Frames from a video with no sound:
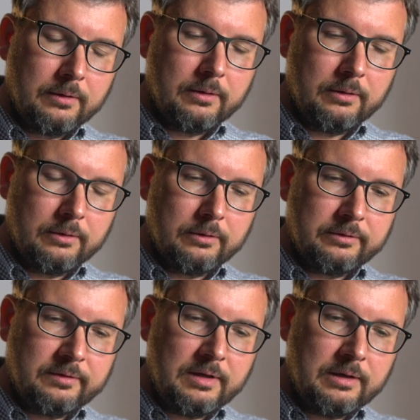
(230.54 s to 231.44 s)
uh,
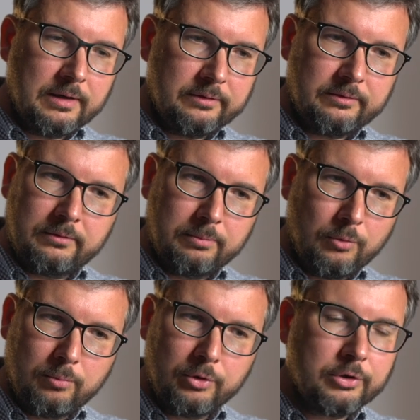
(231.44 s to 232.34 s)
seen as
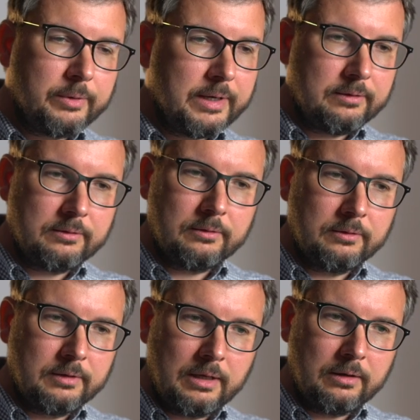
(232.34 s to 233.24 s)
more moderate.
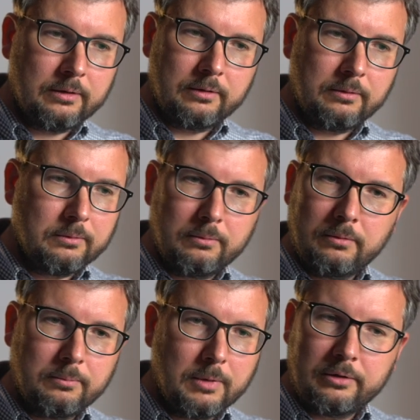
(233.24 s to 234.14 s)
Uh, they,
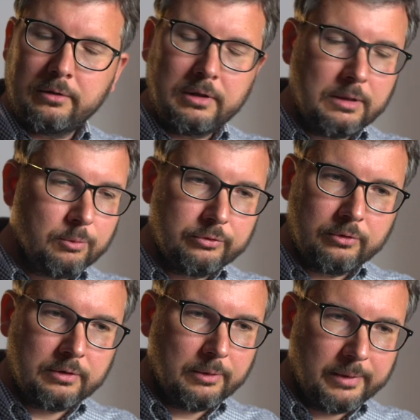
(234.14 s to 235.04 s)
uh, Martin Lee was
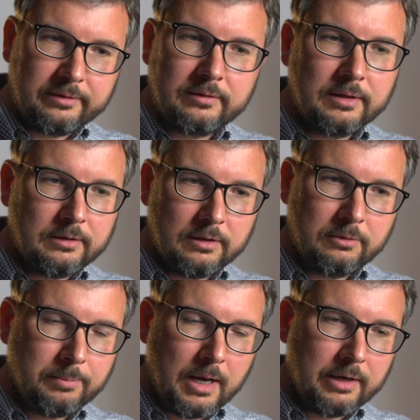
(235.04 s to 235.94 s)
not arrested in
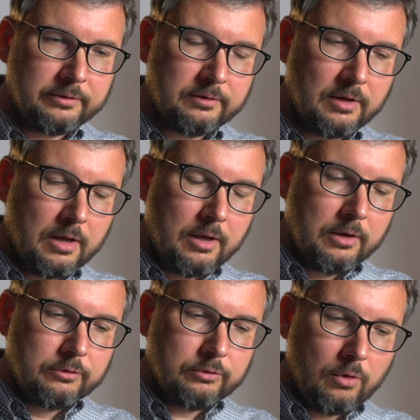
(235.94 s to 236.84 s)
the past.
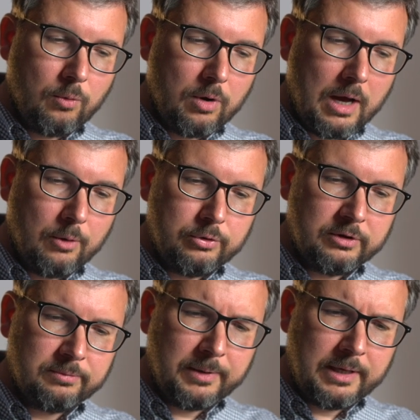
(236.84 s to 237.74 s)
So how do you
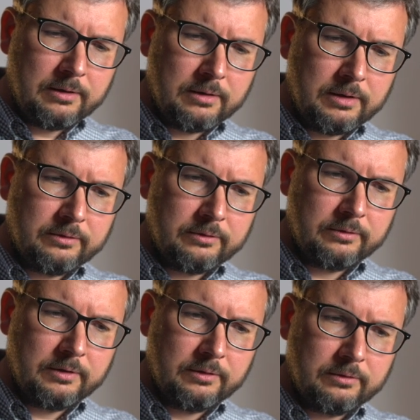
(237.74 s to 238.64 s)
explain
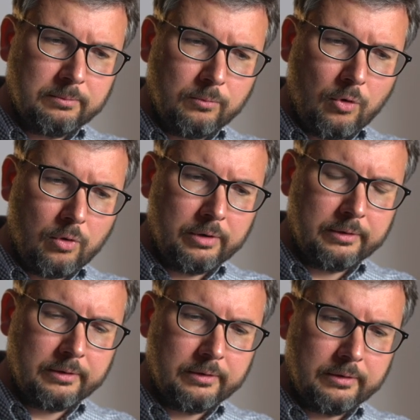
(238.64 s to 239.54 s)
this this
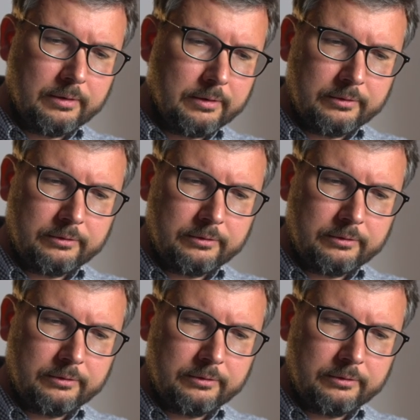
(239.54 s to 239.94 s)
more